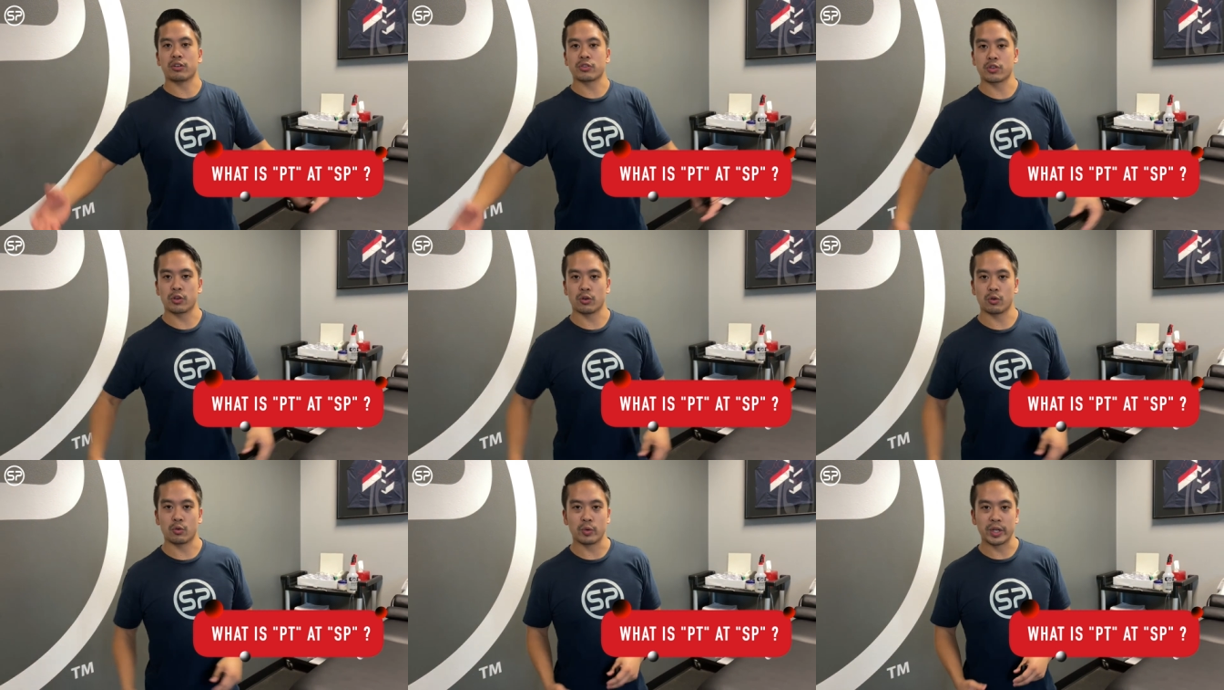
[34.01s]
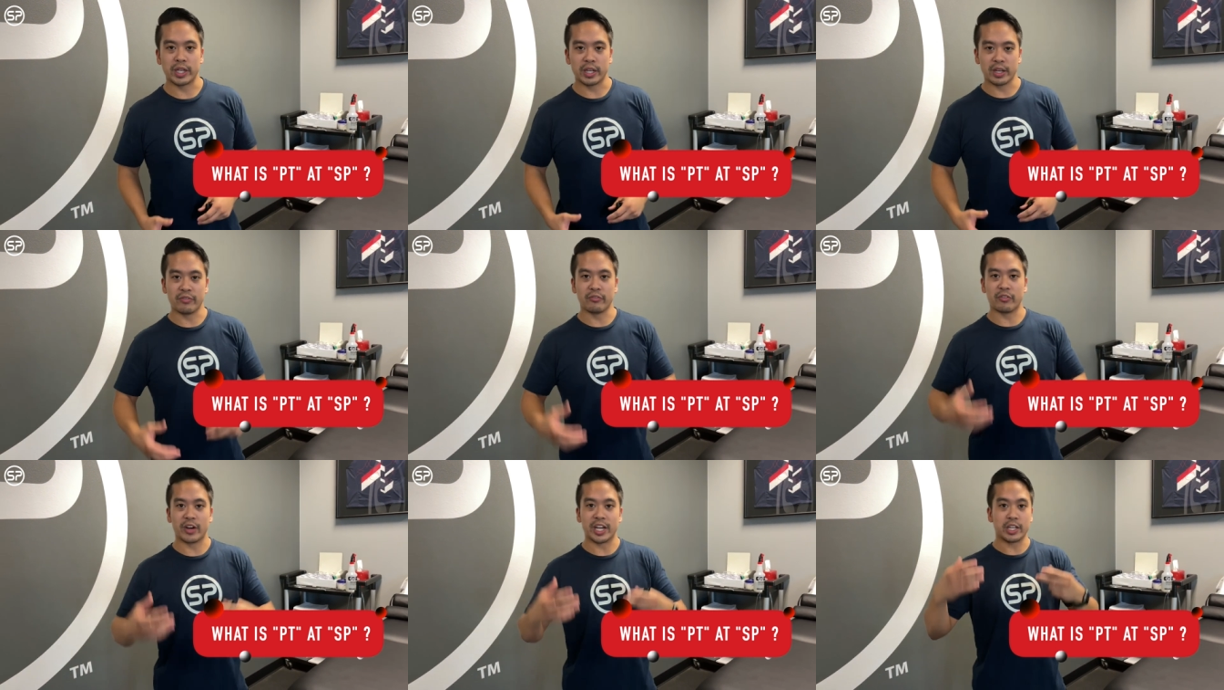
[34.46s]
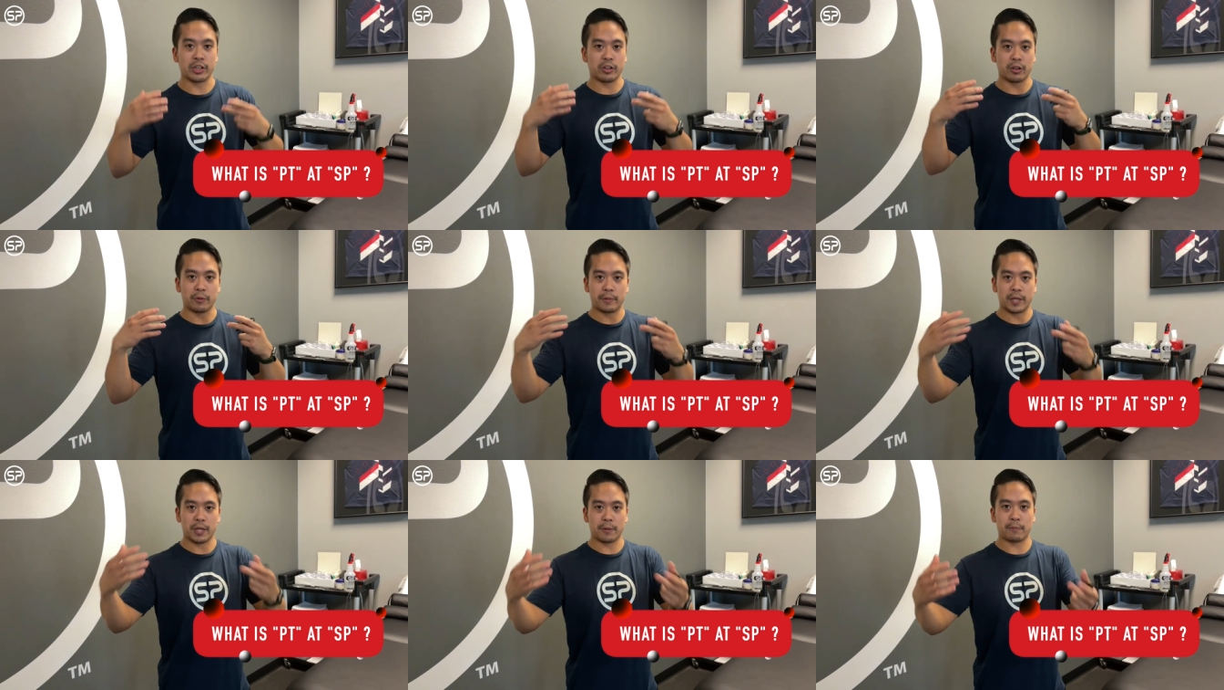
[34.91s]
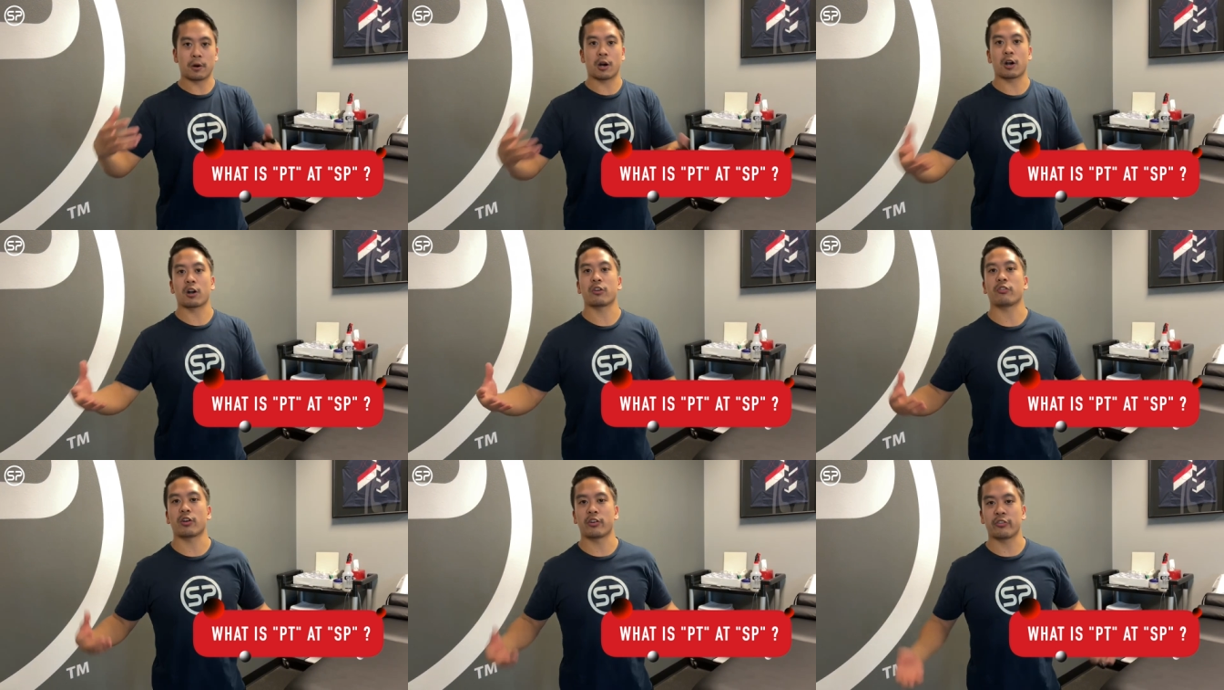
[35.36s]
So we invite you to be a
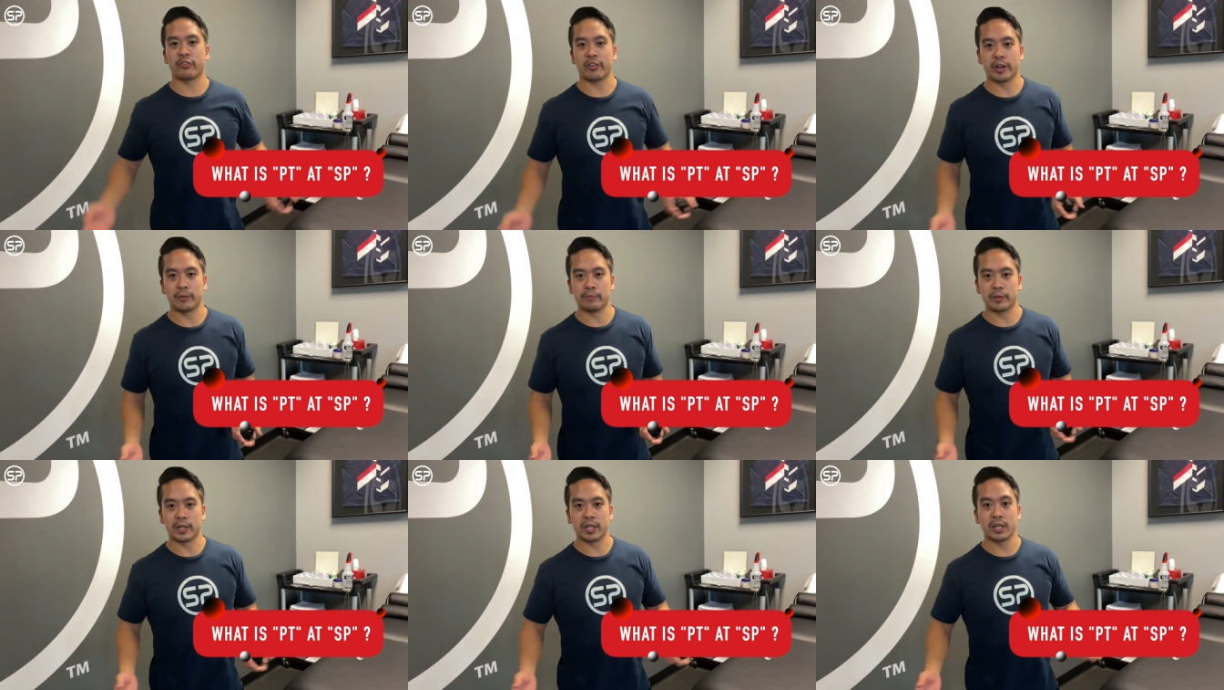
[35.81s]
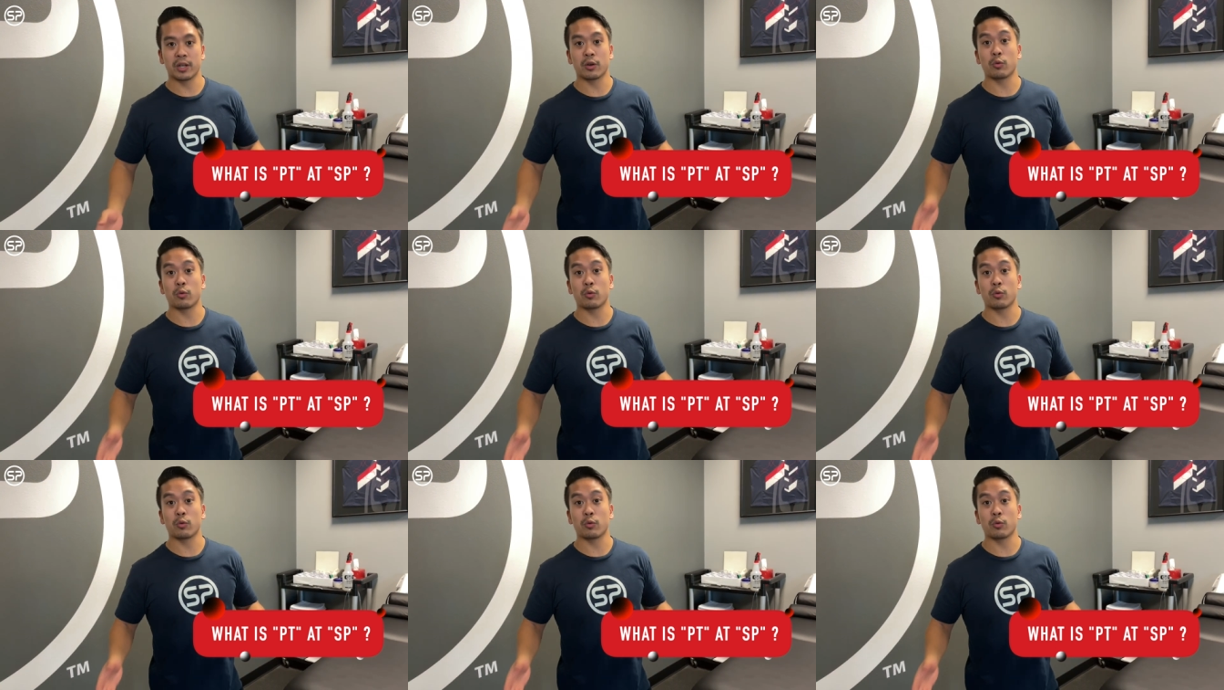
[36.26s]
part of our family.